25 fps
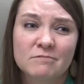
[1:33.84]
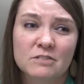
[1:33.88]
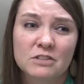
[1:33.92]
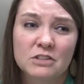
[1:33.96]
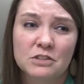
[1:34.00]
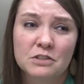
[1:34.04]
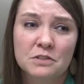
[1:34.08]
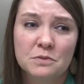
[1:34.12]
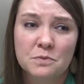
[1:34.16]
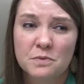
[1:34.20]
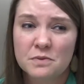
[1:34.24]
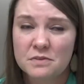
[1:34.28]

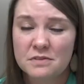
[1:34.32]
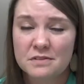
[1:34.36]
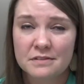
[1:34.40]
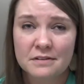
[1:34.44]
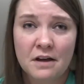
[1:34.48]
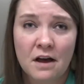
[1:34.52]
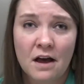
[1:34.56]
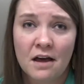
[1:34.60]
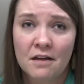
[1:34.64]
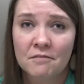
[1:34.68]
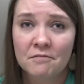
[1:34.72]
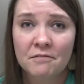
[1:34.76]
just was
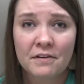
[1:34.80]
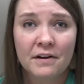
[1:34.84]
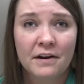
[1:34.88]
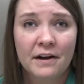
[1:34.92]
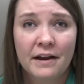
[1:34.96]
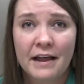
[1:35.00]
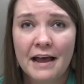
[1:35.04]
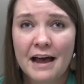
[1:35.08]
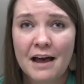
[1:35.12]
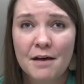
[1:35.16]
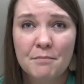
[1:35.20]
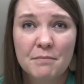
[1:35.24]
not
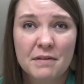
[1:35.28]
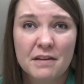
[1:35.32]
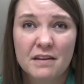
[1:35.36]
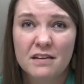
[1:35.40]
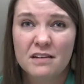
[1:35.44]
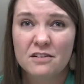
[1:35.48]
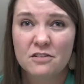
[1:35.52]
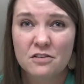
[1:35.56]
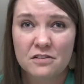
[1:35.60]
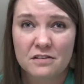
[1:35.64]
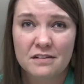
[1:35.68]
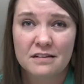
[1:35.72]
very happy
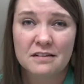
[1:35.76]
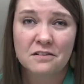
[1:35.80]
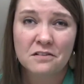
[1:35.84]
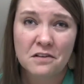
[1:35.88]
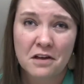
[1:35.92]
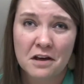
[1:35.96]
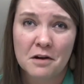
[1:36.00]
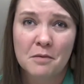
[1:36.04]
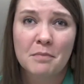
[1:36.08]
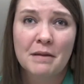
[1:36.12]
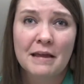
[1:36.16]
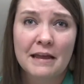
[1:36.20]
and just in a
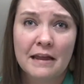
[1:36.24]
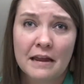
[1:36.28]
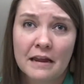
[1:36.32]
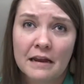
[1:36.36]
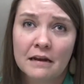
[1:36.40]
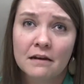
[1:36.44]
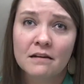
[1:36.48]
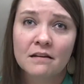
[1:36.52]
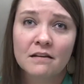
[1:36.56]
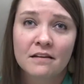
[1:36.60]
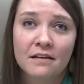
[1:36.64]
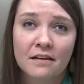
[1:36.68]
lot of
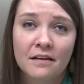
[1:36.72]
pain.